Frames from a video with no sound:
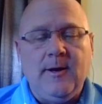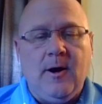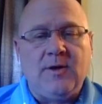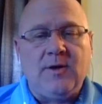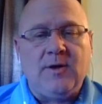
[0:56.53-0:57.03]

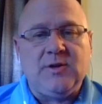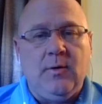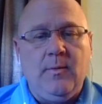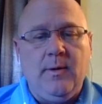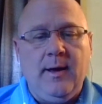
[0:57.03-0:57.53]
Also,
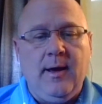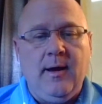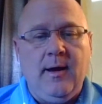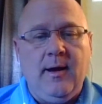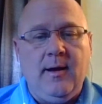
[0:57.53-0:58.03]

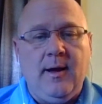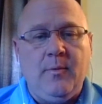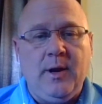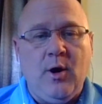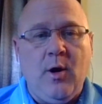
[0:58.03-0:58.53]
and
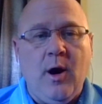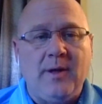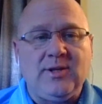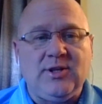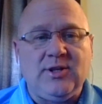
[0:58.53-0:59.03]
we know how
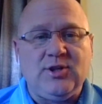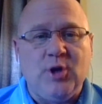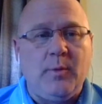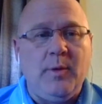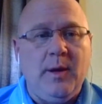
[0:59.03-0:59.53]
much it's
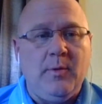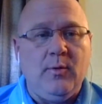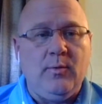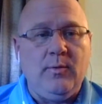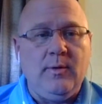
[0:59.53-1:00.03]
hurting
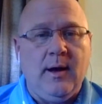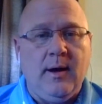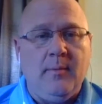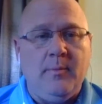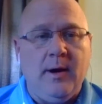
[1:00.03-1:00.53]
people,
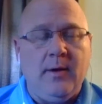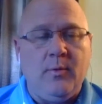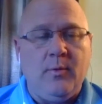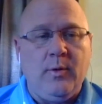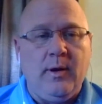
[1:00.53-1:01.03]
but
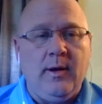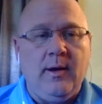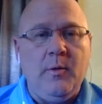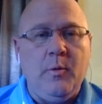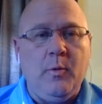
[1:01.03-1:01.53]
we
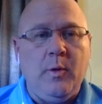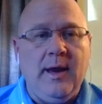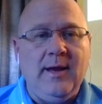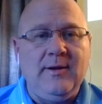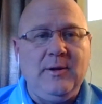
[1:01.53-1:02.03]

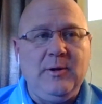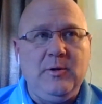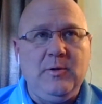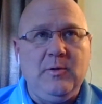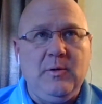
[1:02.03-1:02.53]
need
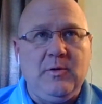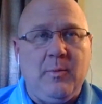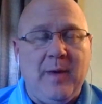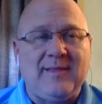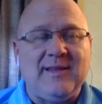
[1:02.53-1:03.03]

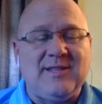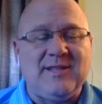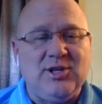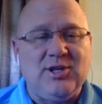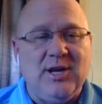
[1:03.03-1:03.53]
to make this
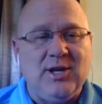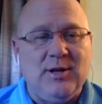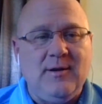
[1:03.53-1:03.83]
decision